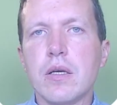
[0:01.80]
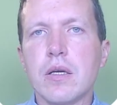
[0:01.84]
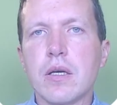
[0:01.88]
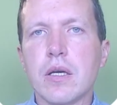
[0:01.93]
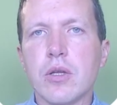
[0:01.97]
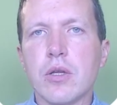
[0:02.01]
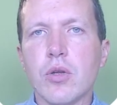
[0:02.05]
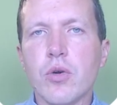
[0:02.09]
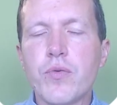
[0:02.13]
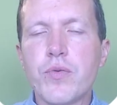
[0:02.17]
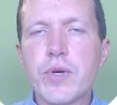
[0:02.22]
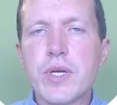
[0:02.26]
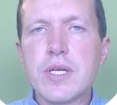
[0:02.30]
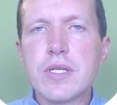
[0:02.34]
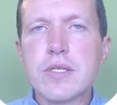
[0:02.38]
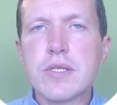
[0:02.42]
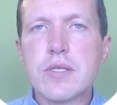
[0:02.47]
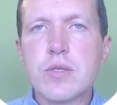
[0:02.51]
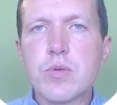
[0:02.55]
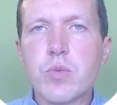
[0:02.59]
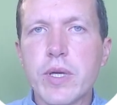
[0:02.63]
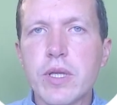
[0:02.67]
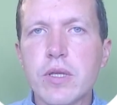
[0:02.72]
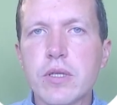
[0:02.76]
Hello
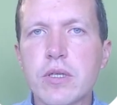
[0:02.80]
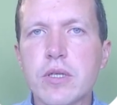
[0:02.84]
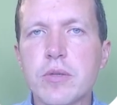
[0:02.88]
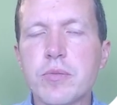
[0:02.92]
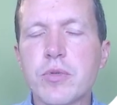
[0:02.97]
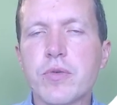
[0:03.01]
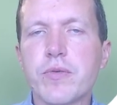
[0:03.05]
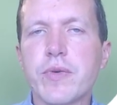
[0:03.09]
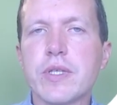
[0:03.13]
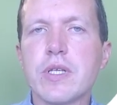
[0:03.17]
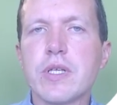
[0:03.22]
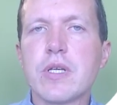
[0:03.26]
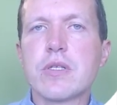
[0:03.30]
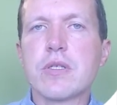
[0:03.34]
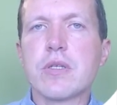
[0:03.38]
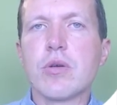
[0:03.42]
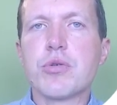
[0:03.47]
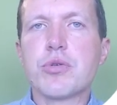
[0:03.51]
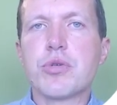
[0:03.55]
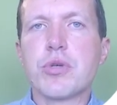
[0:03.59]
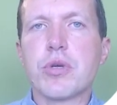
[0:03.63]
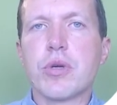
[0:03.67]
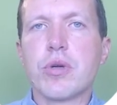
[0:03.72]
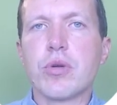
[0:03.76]
friends, welcome to Finance
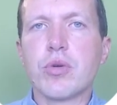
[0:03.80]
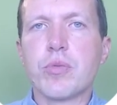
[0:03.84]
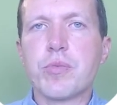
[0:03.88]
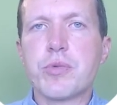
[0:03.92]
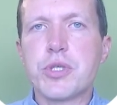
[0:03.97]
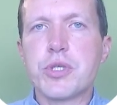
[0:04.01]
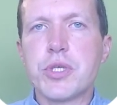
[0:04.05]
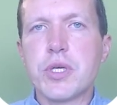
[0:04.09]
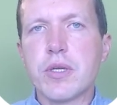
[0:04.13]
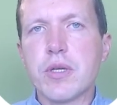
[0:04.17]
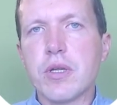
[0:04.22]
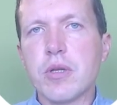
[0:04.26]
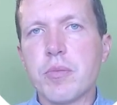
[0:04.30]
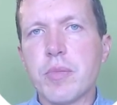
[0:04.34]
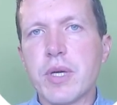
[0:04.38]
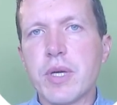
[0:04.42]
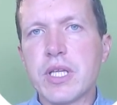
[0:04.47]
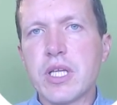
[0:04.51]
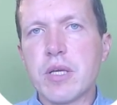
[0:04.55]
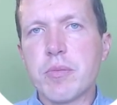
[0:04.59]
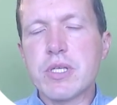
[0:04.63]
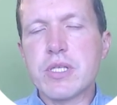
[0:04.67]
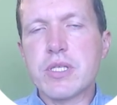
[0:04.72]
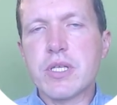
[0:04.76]
Logic YouTube channel. My
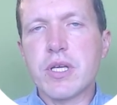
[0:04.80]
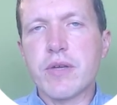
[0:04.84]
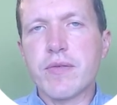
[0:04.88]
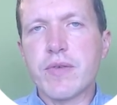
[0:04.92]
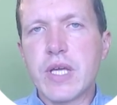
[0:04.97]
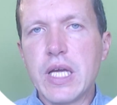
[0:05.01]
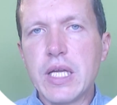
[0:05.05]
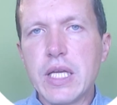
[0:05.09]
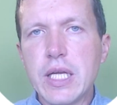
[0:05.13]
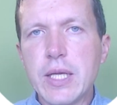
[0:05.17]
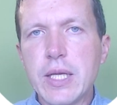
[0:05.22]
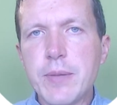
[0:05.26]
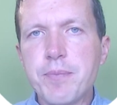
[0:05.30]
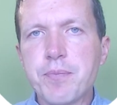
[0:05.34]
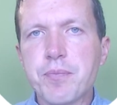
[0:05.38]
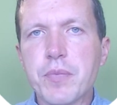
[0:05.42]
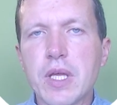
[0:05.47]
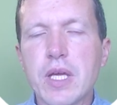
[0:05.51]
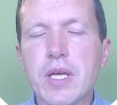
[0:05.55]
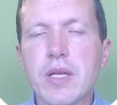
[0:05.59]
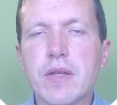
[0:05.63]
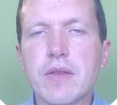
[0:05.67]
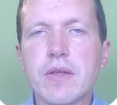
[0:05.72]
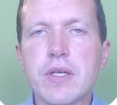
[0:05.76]
name is Evgeny.
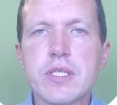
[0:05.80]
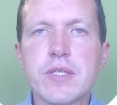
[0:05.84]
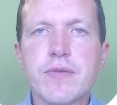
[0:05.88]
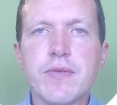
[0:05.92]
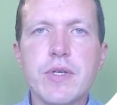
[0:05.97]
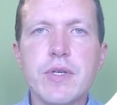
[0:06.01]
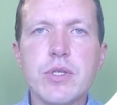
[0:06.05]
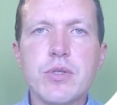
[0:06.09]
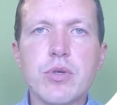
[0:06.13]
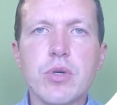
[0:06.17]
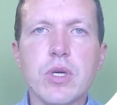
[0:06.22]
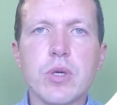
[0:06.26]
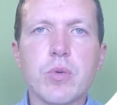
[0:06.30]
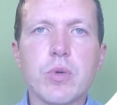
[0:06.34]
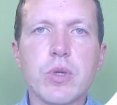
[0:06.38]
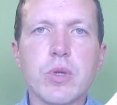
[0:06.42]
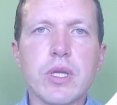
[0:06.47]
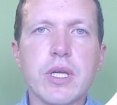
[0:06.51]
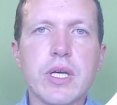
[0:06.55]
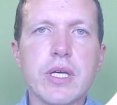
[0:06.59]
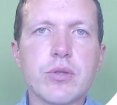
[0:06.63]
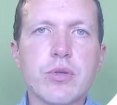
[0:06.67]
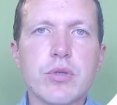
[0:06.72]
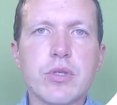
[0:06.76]
In this video I would
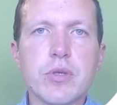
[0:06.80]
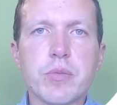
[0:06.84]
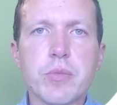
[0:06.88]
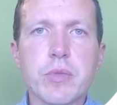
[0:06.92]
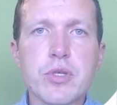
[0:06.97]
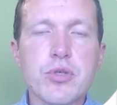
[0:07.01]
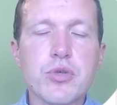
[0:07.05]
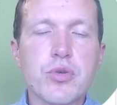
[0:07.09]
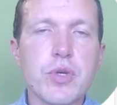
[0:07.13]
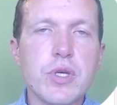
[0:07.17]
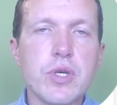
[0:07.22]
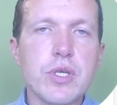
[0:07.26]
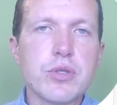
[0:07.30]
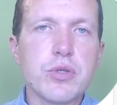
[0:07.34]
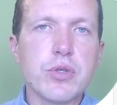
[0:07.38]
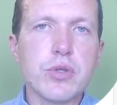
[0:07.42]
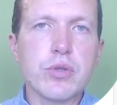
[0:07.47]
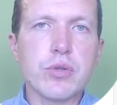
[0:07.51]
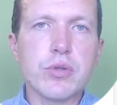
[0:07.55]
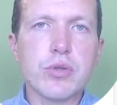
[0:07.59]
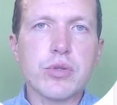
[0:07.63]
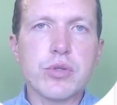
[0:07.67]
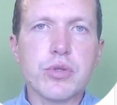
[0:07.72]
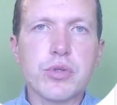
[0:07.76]
like to demonstrate to
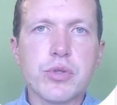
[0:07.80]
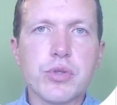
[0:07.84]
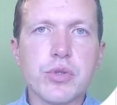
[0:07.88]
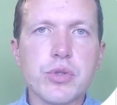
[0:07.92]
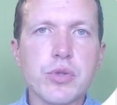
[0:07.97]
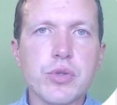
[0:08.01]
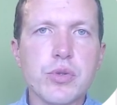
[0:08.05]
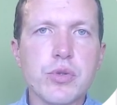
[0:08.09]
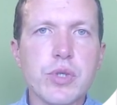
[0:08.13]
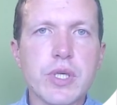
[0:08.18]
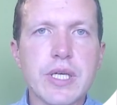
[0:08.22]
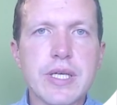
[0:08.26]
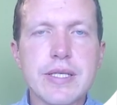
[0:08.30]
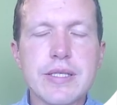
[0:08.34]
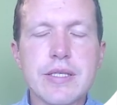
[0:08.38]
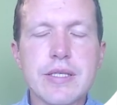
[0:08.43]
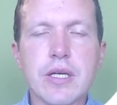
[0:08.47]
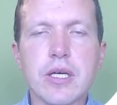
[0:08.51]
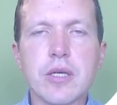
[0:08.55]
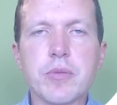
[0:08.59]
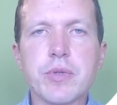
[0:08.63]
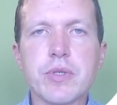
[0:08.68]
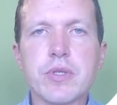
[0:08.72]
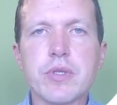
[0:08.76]
you two
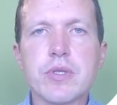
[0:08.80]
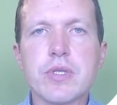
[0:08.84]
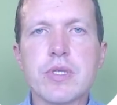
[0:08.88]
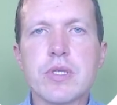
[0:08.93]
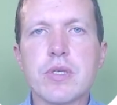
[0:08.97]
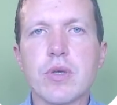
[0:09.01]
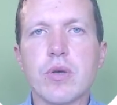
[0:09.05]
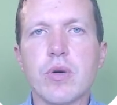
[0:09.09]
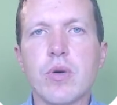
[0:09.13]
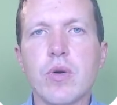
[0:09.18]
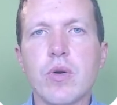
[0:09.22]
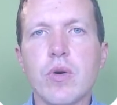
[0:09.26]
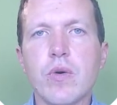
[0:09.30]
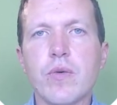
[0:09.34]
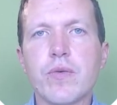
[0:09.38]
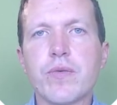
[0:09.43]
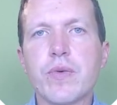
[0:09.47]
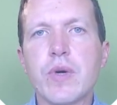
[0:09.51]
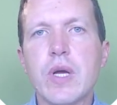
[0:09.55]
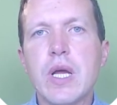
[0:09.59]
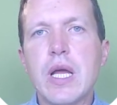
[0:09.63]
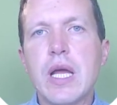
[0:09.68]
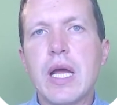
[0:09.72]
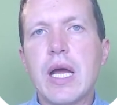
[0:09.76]
examples
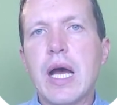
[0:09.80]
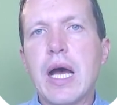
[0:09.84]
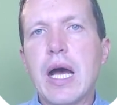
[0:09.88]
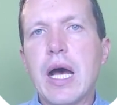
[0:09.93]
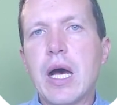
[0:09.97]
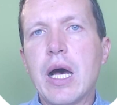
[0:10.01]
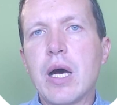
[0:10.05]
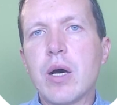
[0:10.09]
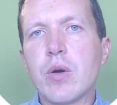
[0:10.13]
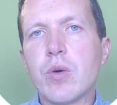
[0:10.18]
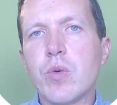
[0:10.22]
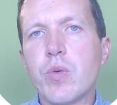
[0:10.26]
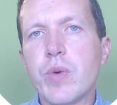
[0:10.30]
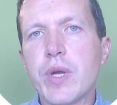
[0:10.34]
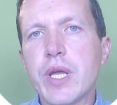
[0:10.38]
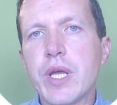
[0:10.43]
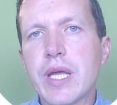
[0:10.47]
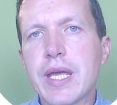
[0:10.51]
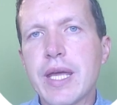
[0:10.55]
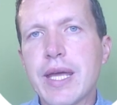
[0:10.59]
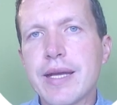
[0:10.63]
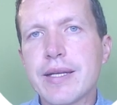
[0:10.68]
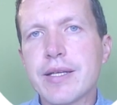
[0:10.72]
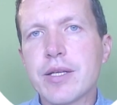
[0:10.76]
of how we
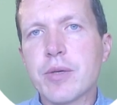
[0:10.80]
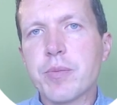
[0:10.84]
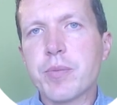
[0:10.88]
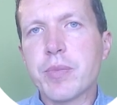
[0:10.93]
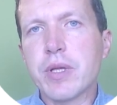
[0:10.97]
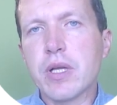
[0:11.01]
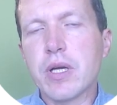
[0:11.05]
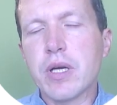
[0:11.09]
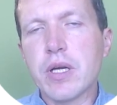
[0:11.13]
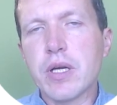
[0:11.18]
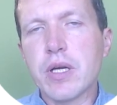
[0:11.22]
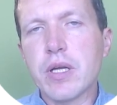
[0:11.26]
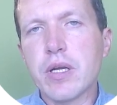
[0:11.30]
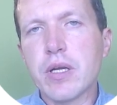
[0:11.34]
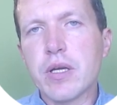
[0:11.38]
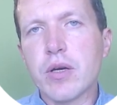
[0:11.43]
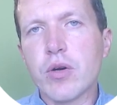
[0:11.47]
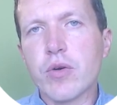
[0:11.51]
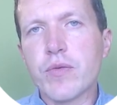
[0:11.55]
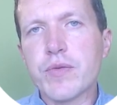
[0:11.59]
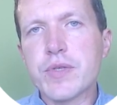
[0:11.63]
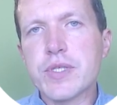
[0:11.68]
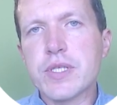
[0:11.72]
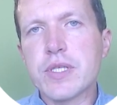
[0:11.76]
can apply
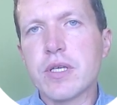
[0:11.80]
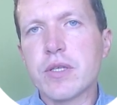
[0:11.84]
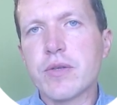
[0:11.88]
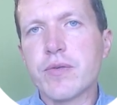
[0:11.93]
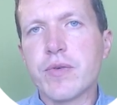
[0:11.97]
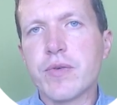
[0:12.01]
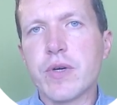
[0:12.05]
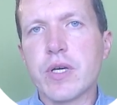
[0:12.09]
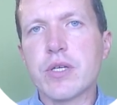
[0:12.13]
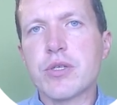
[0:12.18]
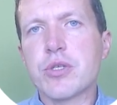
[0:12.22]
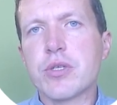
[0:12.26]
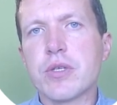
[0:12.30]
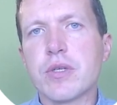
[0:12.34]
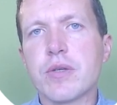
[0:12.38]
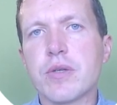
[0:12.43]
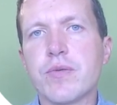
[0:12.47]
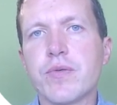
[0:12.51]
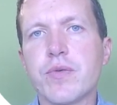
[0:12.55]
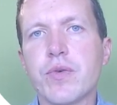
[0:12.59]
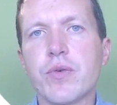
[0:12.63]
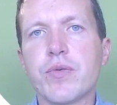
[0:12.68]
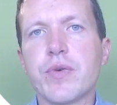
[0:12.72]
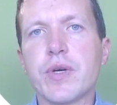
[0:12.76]
offset function
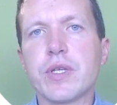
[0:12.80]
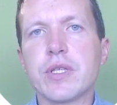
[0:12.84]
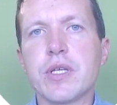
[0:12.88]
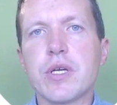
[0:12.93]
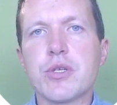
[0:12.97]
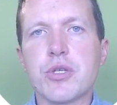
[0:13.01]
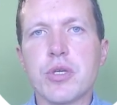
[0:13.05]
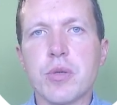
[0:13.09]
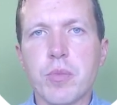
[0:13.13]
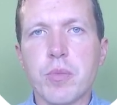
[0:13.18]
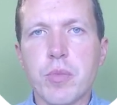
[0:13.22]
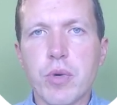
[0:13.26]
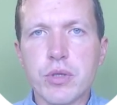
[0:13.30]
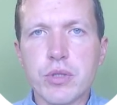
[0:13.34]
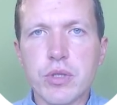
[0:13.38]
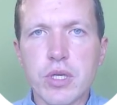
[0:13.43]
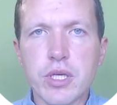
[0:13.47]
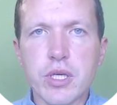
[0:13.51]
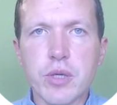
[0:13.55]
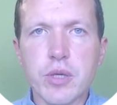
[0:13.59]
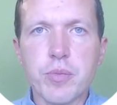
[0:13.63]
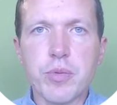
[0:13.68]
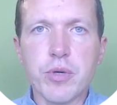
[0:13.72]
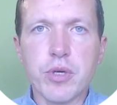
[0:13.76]
for financial
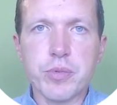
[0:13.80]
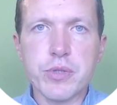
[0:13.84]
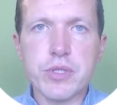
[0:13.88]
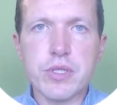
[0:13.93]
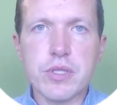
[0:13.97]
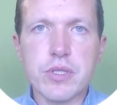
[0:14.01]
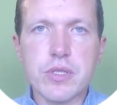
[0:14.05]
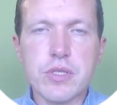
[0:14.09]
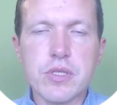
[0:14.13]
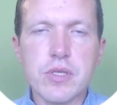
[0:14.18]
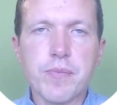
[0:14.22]
modeling purposes.